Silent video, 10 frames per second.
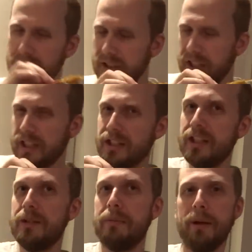Teeny,
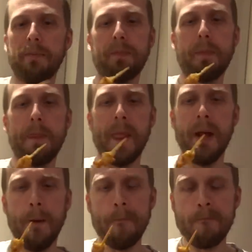teeny bit.
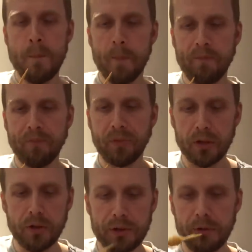
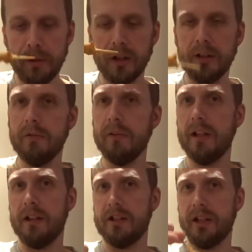Not too bad. I don't
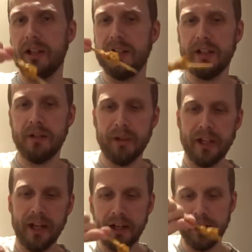really like chicken satay when
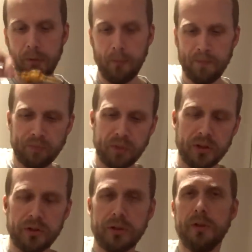you get it and you
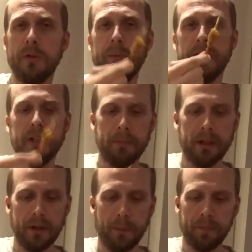scoop it in the
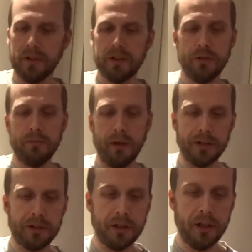peanut. It's too
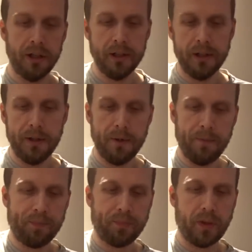much.
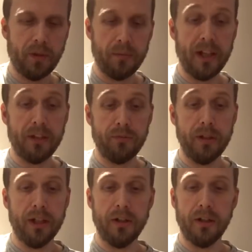But that's
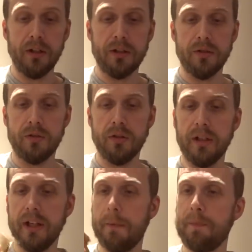really good. I shall try
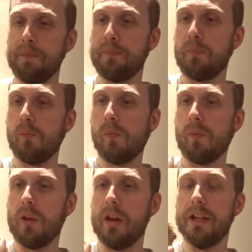now.
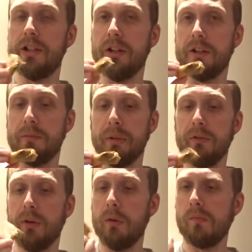Oh, duck spring roll.